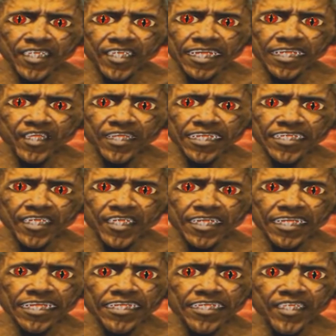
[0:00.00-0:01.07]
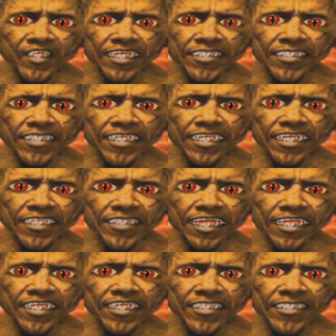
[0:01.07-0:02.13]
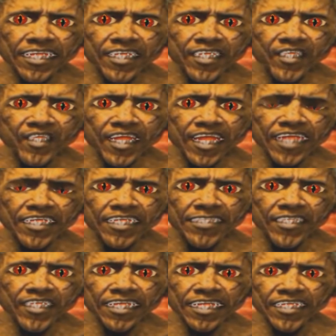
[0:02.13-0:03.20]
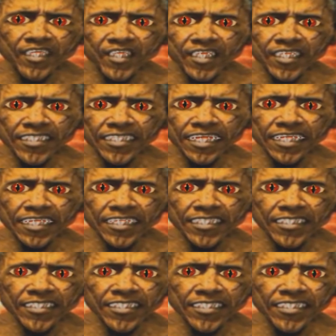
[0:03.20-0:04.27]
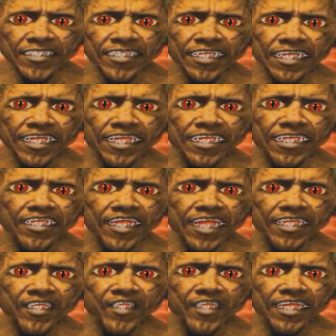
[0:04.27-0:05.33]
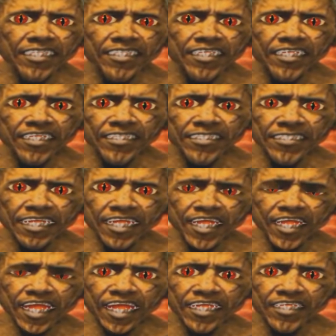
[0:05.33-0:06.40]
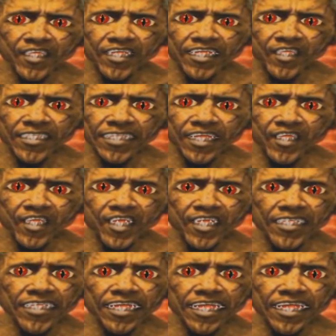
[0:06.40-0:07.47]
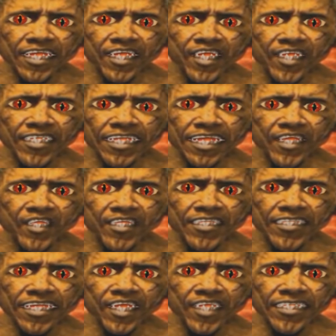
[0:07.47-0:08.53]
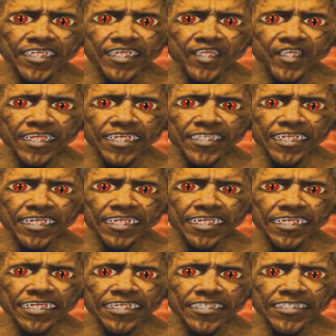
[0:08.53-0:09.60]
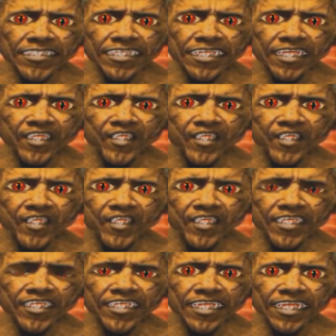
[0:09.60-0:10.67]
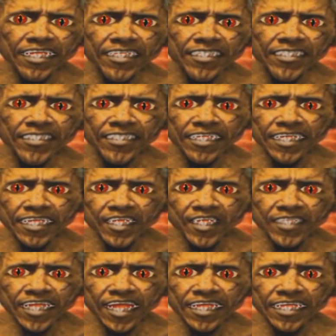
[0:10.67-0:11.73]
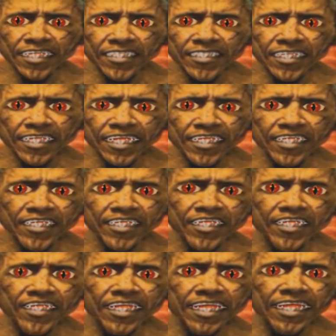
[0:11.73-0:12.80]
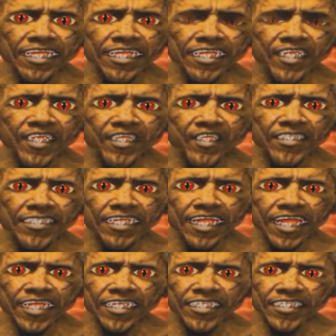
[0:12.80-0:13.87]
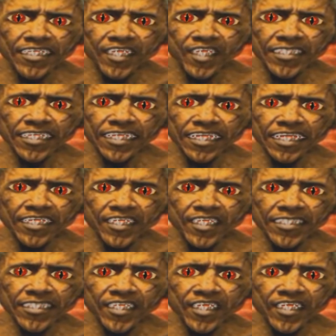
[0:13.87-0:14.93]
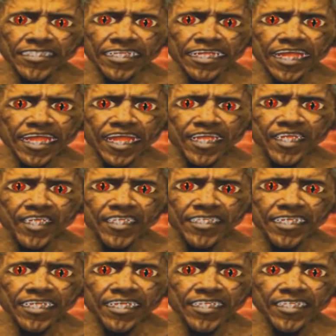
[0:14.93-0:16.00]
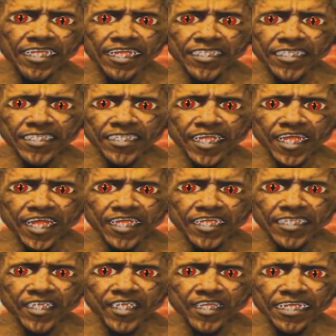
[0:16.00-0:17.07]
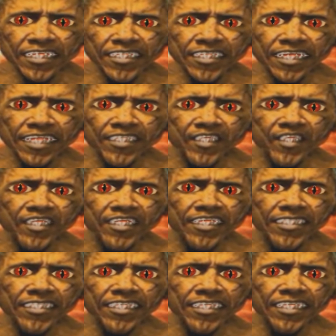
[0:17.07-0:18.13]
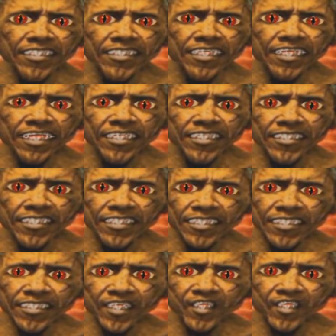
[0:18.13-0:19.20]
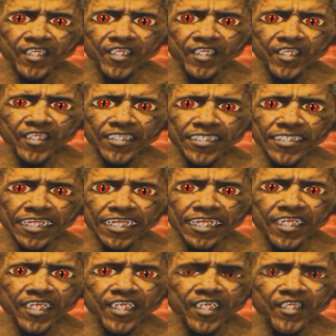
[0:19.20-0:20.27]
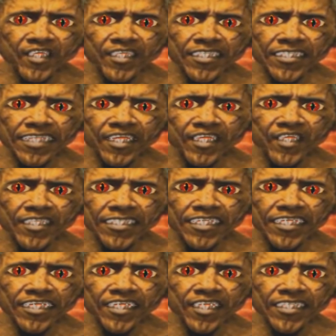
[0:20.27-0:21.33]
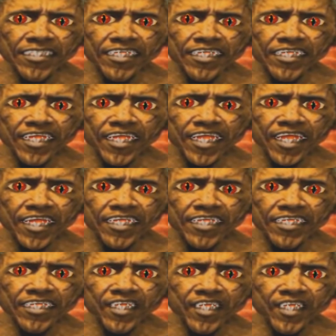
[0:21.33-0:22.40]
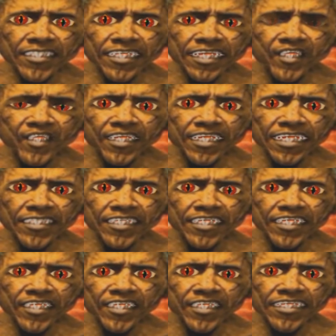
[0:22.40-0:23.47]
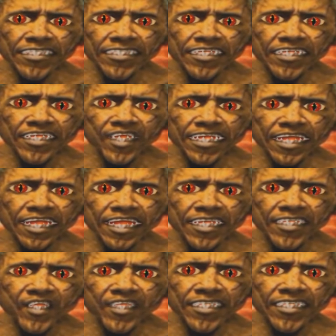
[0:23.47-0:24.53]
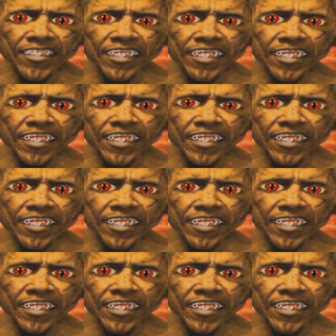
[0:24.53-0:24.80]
This is our strategy and how we can keep our country giving into fear. It is designed and supported by our military commanders, Congress, and intelligence agencies, and American leadership. And that's why I will urge high tech and law enforcement leaders to use technology to make it harder to escape here at home. Now, to begin with, Congress should go ahead and vote to authorize the continued use of military force, sending